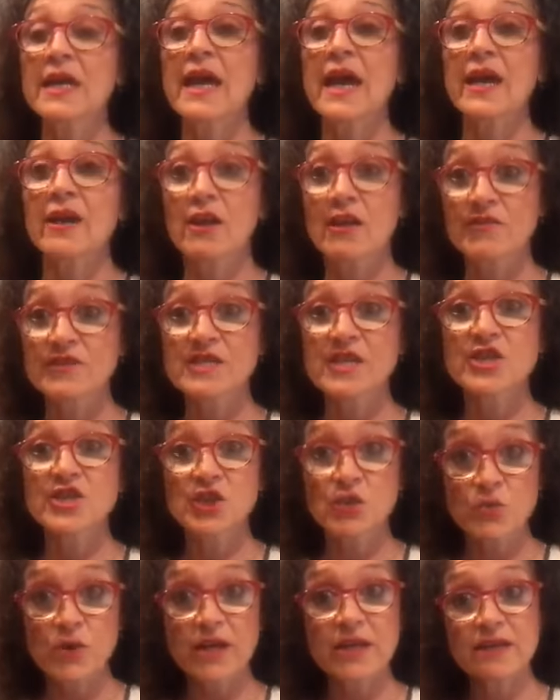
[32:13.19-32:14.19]
And all of a sudden,
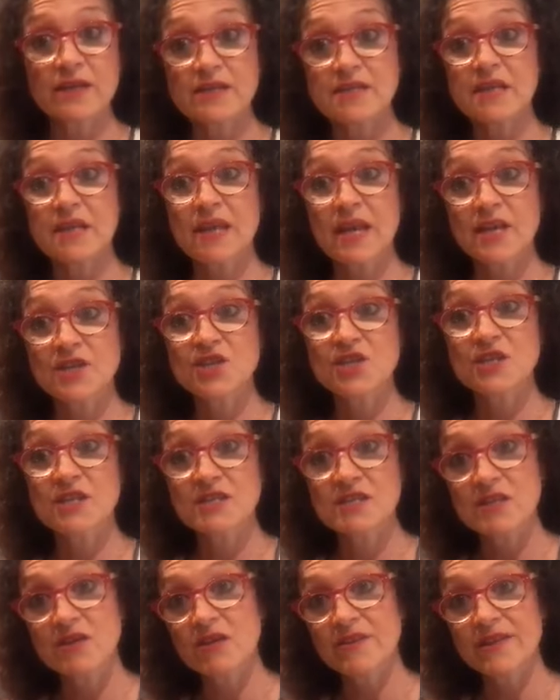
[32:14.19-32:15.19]
she recognized that, yeah, she
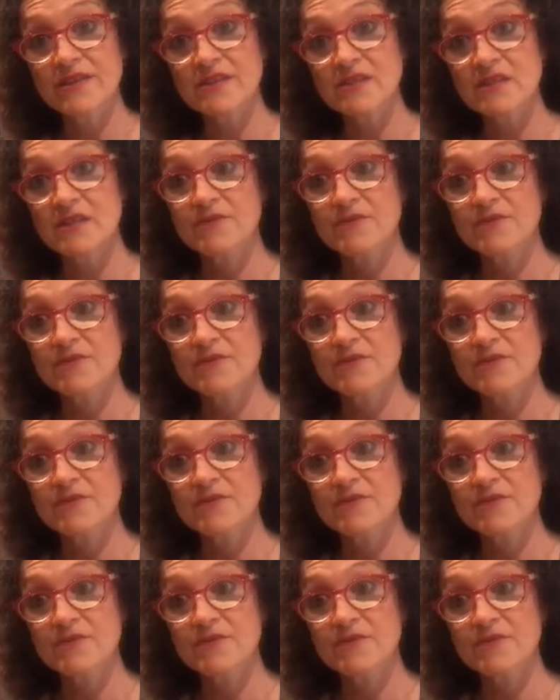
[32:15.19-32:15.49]
does eat all that stuff.